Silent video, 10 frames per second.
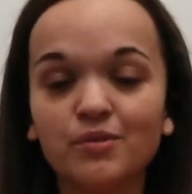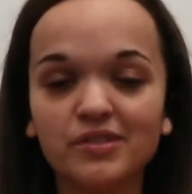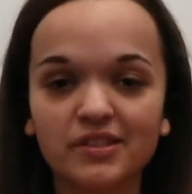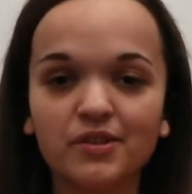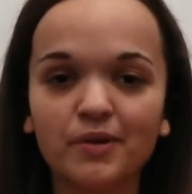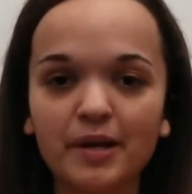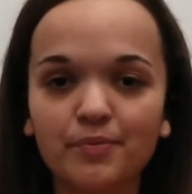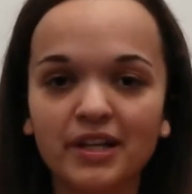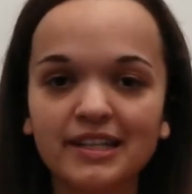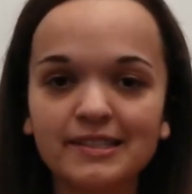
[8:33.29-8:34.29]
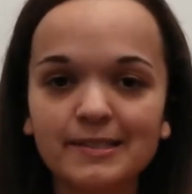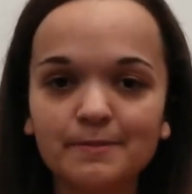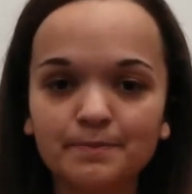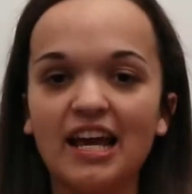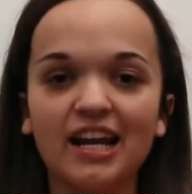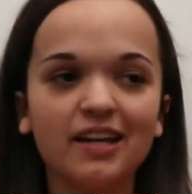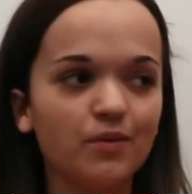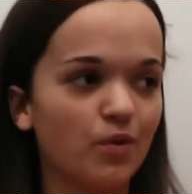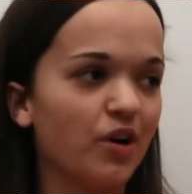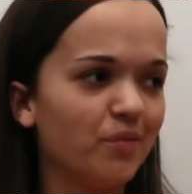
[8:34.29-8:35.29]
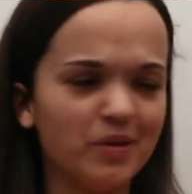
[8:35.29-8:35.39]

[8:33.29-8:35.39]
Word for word: was in the right place and I didn't want to